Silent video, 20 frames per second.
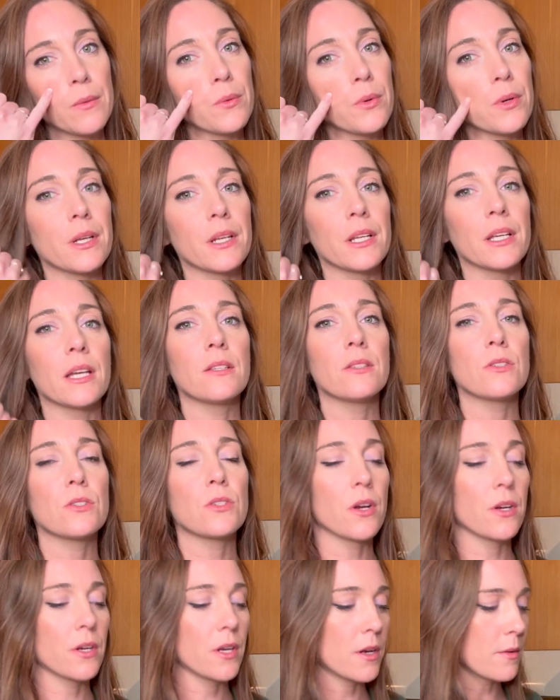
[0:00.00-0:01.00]
We're going to get
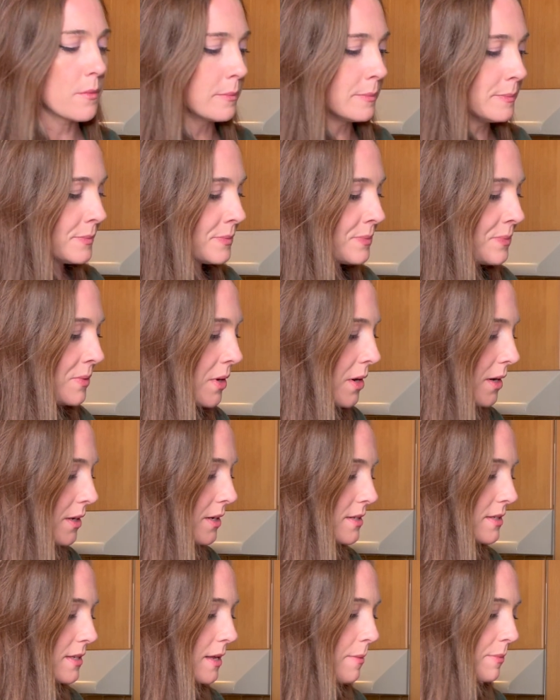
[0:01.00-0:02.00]
started on
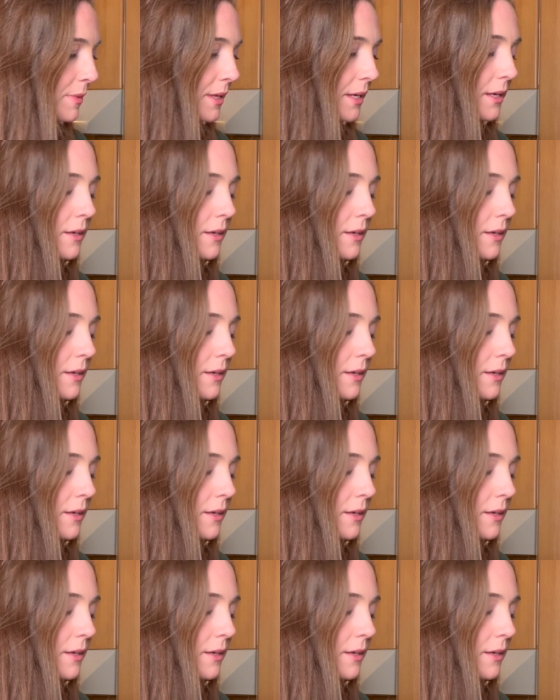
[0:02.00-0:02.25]
assembly.